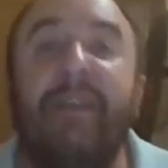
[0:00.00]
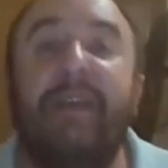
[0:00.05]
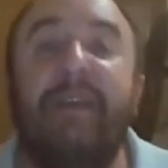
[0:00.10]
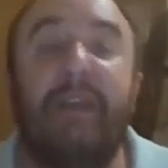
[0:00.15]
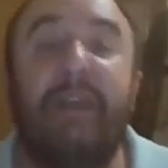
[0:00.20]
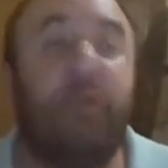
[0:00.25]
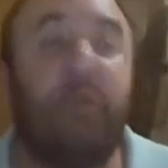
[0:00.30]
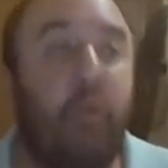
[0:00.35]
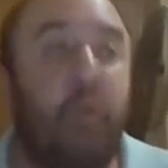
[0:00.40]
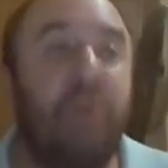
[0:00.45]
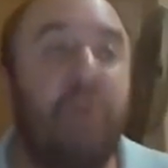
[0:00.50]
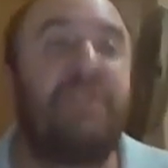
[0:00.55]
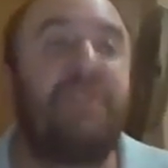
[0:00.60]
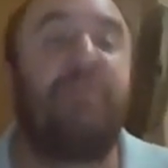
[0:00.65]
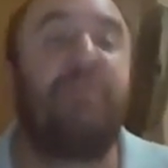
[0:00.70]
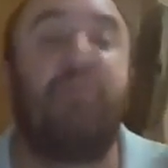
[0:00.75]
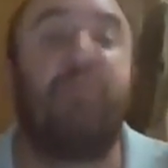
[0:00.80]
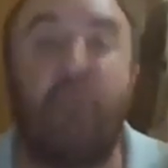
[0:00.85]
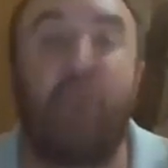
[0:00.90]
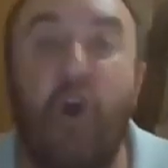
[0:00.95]
It was
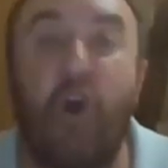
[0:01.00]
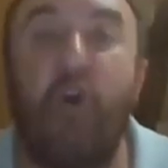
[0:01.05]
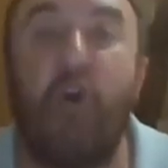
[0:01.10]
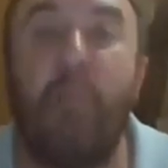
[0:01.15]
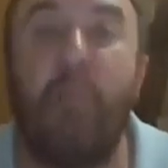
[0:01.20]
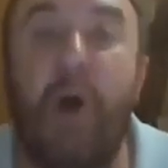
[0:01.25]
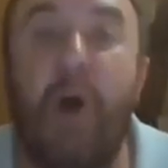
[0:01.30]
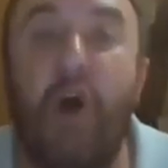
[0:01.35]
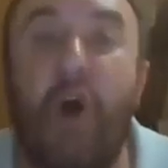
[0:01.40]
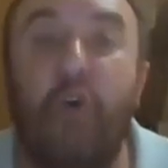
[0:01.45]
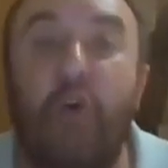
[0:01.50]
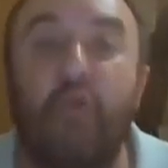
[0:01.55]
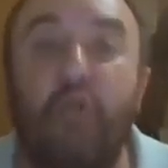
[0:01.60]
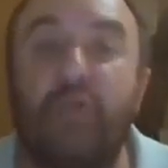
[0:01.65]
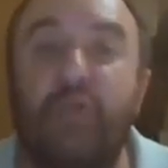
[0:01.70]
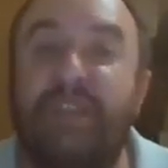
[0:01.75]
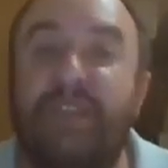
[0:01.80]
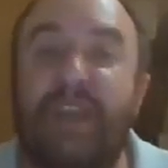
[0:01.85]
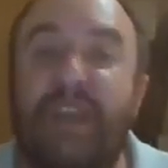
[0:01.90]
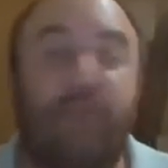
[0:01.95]

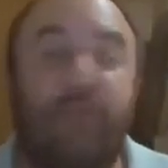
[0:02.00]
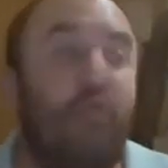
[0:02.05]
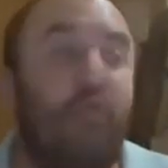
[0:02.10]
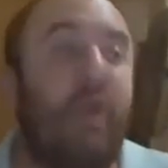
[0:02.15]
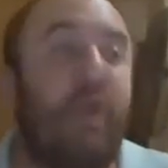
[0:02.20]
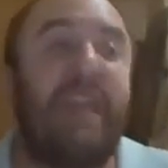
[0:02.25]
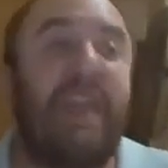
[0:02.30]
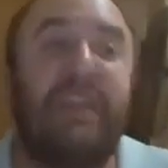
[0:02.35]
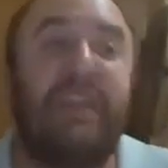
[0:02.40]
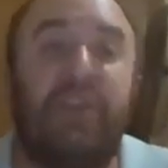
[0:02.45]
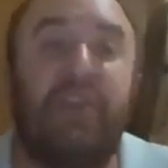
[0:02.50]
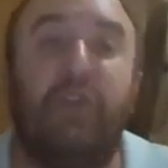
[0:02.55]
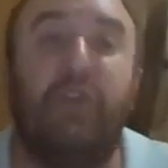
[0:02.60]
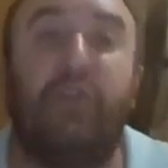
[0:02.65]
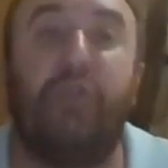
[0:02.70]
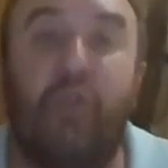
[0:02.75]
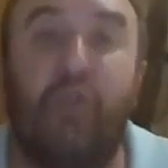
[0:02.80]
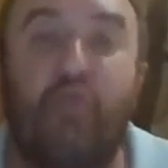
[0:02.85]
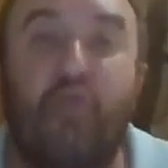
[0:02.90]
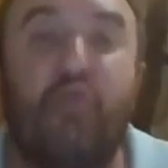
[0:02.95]
promos and
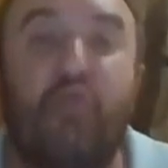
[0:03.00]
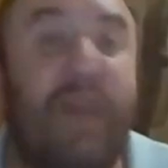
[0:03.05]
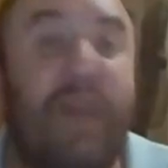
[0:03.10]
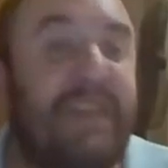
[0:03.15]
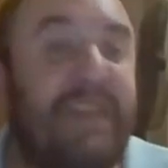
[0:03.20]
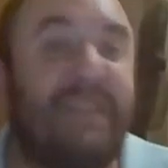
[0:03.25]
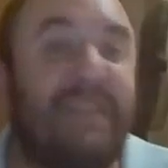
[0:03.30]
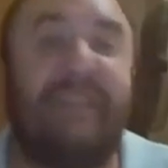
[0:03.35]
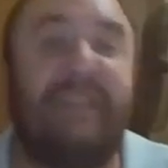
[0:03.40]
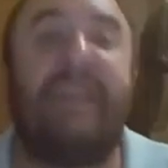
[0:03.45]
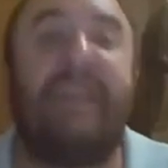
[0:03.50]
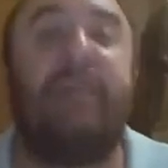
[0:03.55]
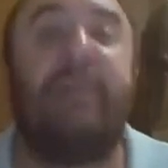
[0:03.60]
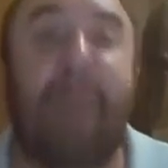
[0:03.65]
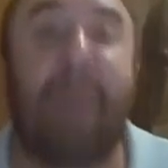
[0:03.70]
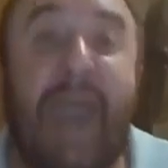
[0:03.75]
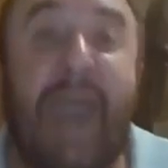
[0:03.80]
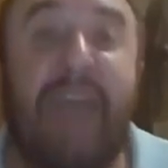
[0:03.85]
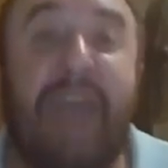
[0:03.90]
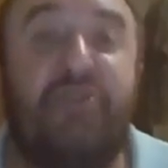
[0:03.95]
regular wrestling
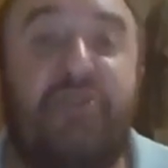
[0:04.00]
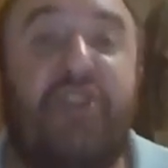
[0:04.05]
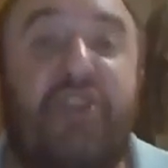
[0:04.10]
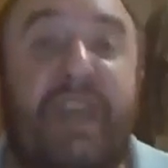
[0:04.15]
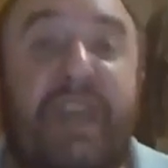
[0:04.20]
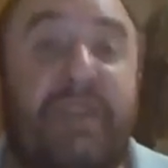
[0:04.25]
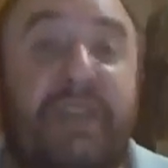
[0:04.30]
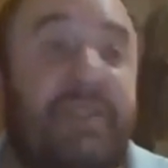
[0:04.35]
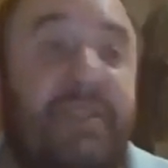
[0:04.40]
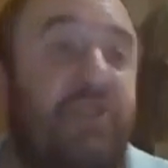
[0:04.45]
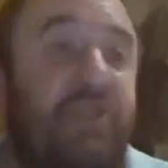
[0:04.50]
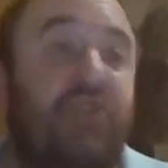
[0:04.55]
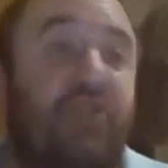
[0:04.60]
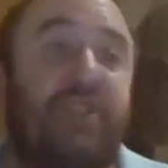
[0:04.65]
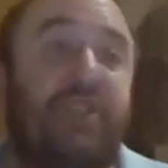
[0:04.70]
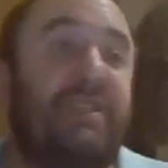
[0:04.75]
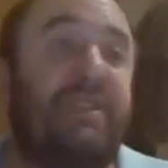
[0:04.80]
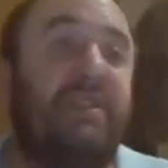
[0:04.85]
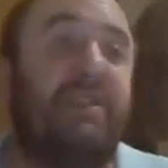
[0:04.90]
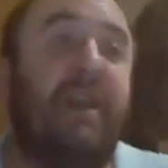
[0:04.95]
matches,
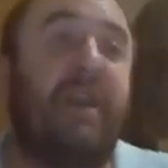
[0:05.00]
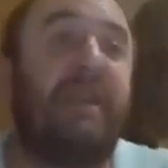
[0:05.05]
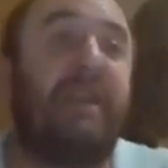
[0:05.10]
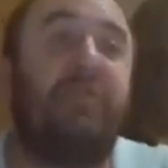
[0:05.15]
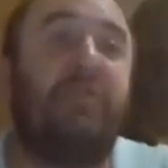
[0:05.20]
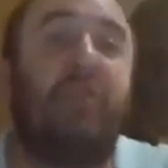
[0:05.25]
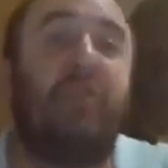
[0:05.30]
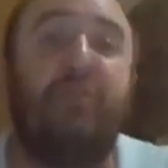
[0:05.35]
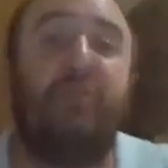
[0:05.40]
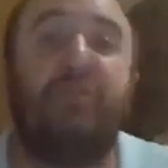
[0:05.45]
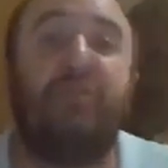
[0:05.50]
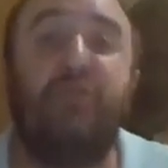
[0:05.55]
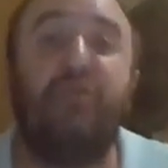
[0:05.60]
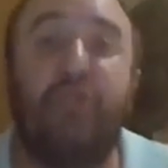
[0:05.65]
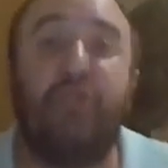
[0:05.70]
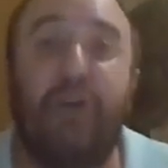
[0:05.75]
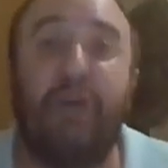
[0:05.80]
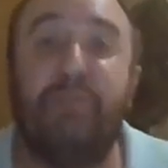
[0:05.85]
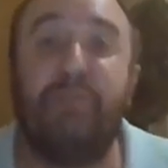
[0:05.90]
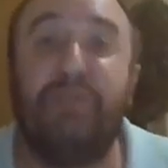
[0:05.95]
just like
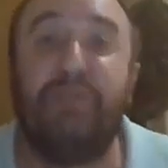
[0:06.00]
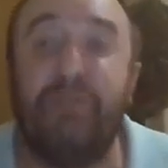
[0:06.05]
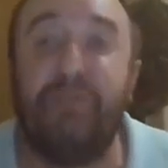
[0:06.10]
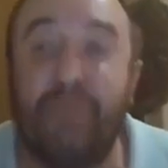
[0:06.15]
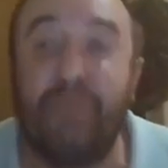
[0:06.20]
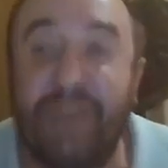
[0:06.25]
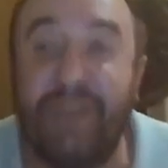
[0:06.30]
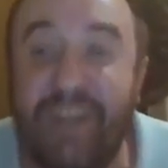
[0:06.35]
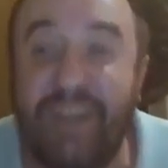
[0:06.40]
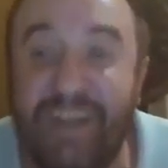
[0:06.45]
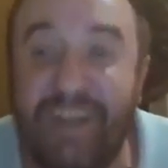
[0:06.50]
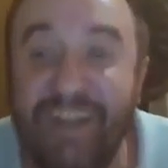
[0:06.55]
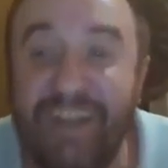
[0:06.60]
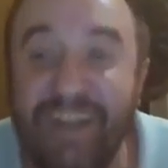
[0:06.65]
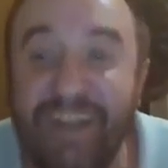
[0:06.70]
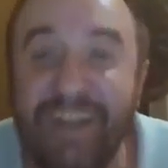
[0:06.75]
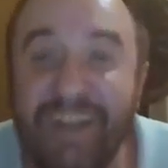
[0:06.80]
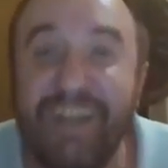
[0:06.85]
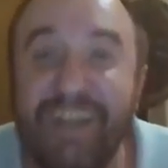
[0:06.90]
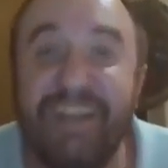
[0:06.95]
WWE,
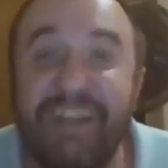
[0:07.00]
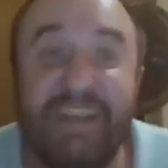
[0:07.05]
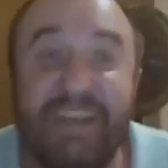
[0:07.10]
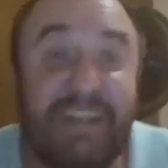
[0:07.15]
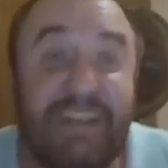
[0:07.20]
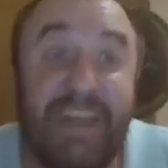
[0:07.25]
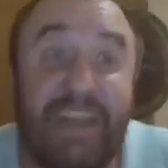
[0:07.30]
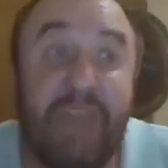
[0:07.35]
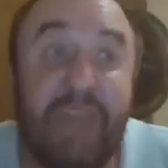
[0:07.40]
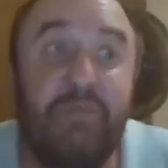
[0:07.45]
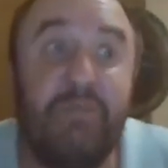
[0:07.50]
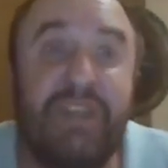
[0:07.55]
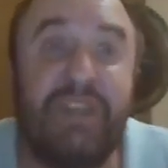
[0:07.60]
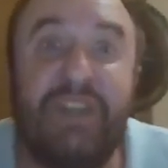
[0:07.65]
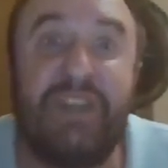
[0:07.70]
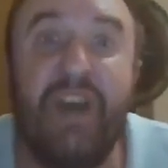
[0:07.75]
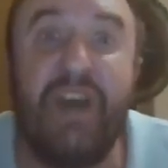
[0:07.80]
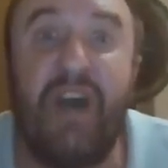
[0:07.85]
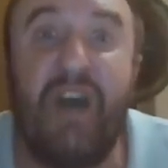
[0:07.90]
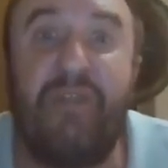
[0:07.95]
the same
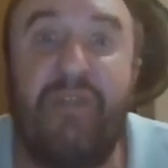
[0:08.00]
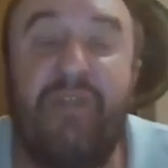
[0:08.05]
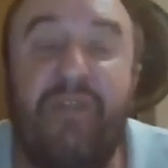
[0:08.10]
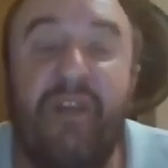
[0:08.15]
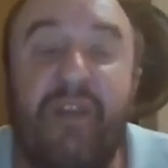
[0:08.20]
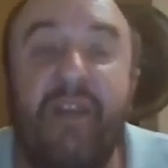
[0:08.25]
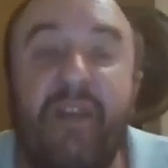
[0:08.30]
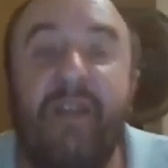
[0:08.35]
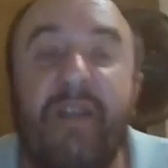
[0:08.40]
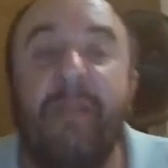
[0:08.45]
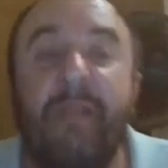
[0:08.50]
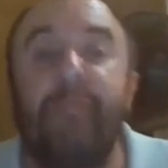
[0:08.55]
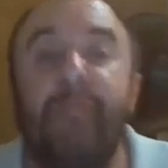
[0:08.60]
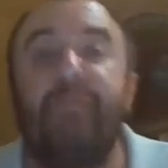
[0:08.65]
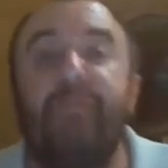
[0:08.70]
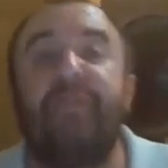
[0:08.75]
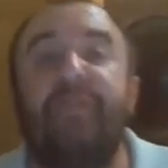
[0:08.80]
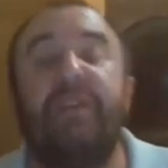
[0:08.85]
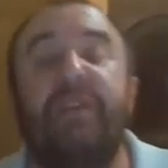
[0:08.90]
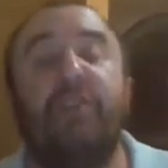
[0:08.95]
stuff.
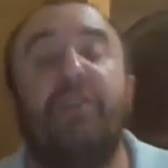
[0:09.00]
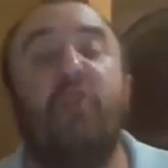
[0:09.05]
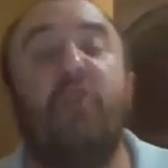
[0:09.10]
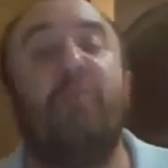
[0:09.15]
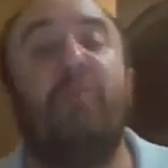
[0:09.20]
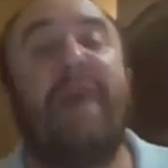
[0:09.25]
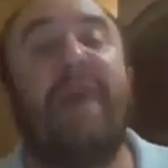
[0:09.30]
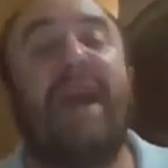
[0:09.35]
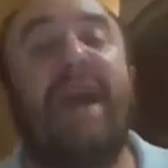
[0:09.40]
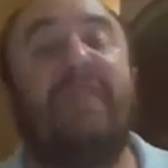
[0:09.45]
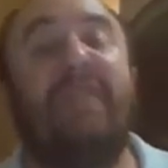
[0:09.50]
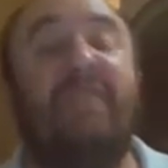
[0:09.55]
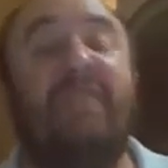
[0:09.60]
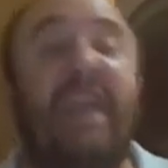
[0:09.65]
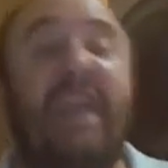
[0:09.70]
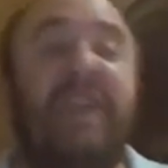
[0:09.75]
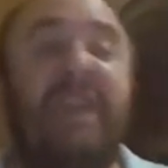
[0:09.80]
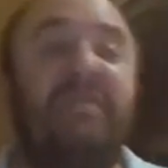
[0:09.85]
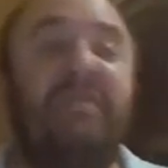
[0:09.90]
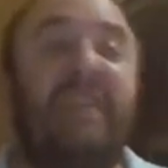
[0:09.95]
You know, back
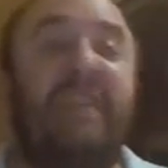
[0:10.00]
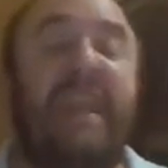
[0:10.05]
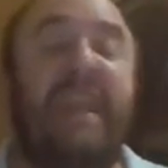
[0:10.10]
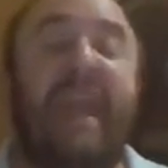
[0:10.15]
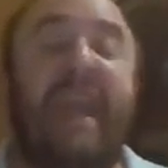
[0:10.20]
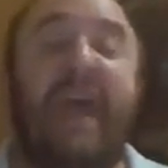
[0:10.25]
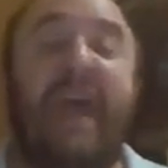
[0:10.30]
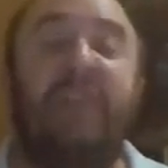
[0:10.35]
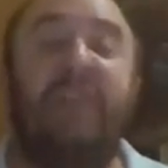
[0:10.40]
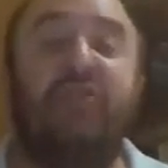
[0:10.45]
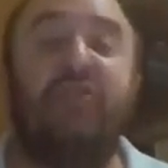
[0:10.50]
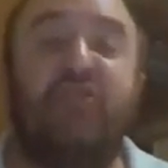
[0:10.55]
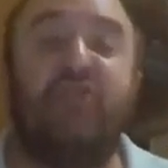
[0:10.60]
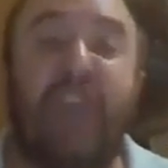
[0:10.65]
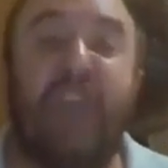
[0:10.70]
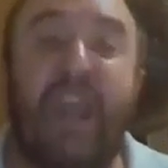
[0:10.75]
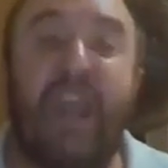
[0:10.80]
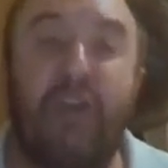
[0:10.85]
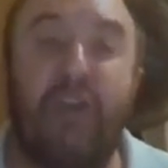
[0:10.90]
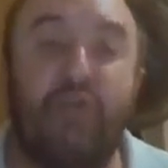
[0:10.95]
then they had
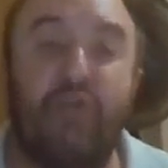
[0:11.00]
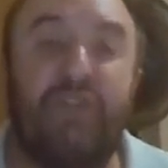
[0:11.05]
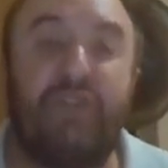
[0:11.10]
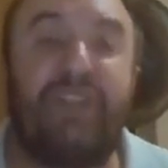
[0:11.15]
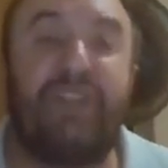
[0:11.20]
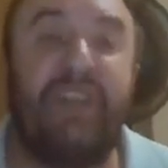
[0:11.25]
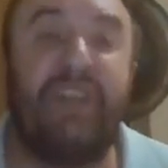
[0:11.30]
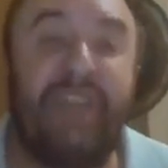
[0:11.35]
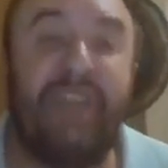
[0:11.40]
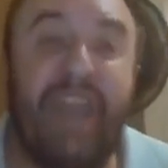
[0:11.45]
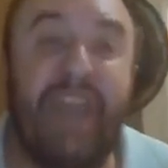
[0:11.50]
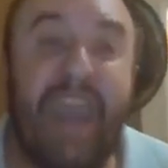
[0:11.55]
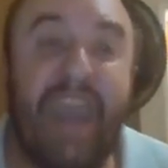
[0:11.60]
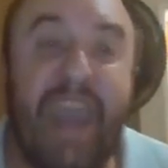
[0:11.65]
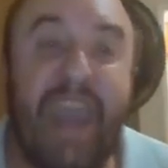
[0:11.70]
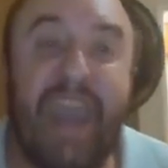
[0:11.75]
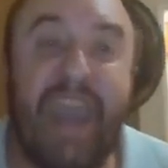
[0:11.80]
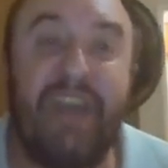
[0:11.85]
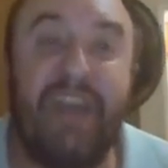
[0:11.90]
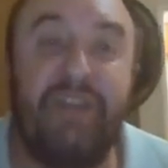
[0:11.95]
chairs to the
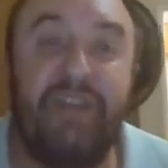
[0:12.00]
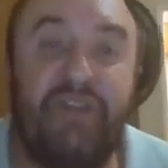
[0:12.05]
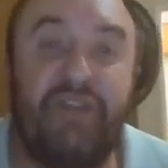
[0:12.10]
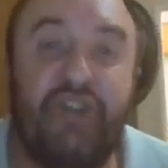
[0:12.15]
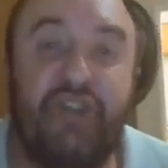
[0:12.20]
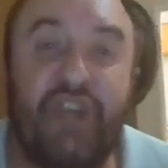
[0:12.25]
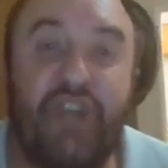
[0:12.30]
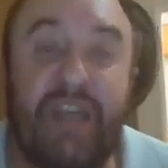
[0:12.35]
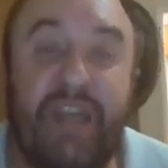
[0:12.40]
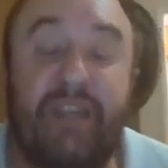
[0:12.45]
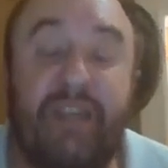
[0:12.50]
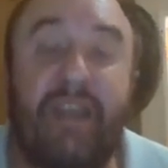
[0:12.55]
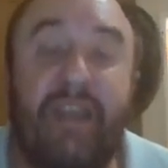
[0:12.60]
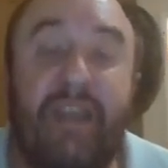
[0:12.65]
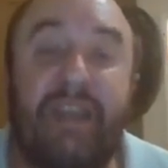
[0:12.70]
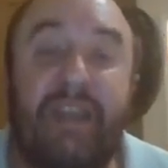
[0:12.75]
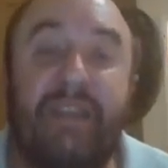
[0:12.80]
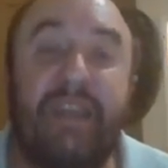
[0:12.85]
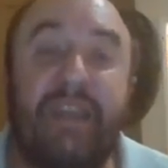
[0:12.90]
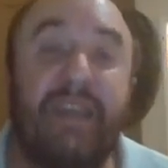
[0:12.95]
head, shit
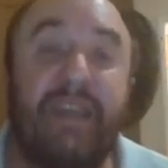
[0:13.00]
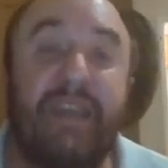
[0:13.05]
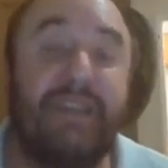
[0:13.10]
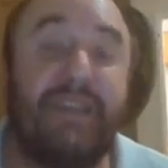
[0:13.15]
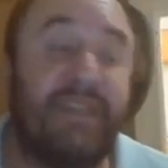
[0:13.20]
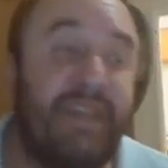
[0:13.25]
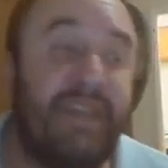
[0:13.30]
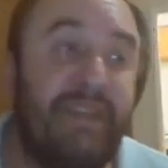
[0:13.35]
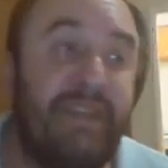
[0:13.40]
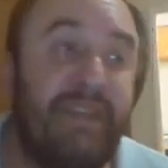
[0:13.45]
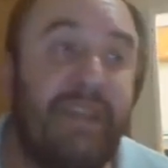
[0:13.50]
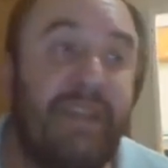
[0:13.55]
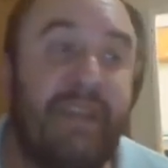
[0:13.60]
like this, and